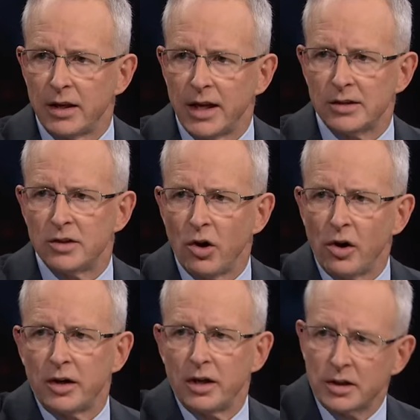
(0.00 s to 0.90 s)
That's
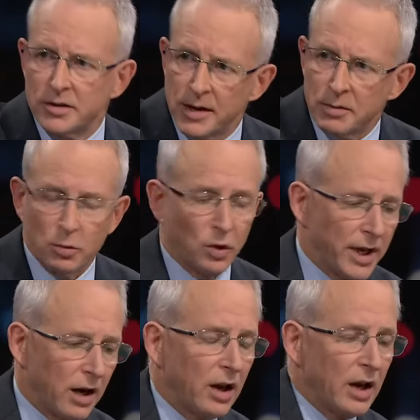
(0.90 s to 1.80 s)
not acceptable.
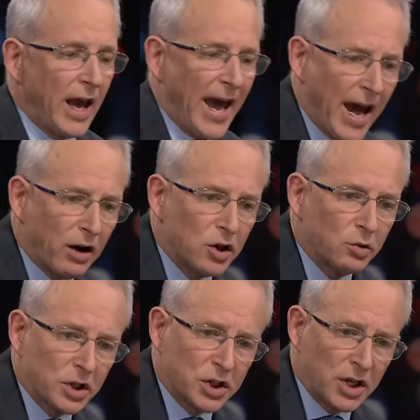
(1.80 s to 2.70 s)
Now, how
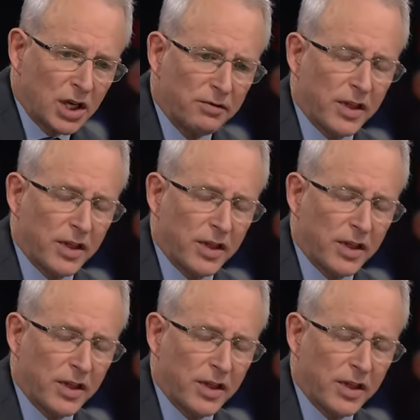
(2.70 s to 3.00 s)
you achieve